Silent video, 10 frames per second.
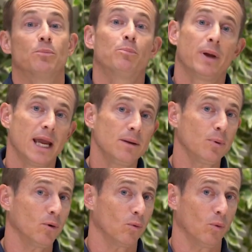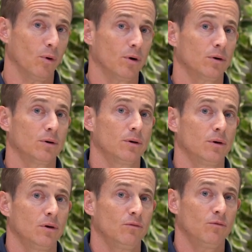the paperwork
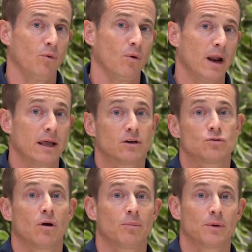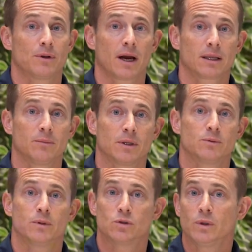for how to draw the
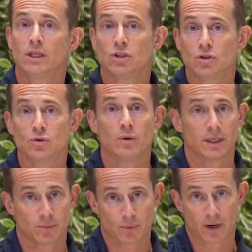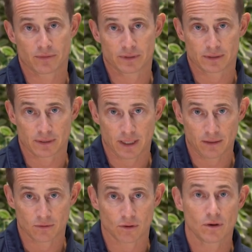documents between you and a private
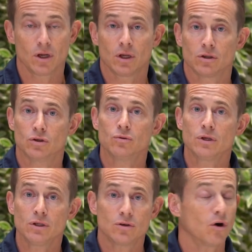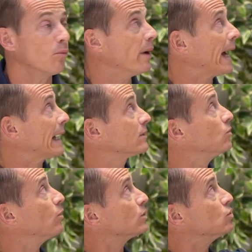lender, you can go back
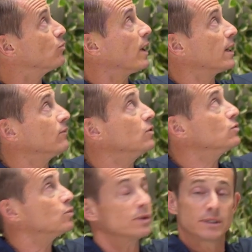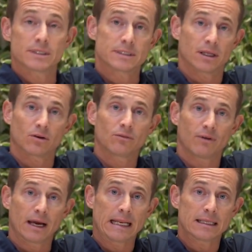to what you might have used with the seller
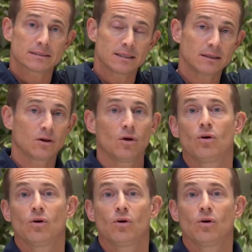financing,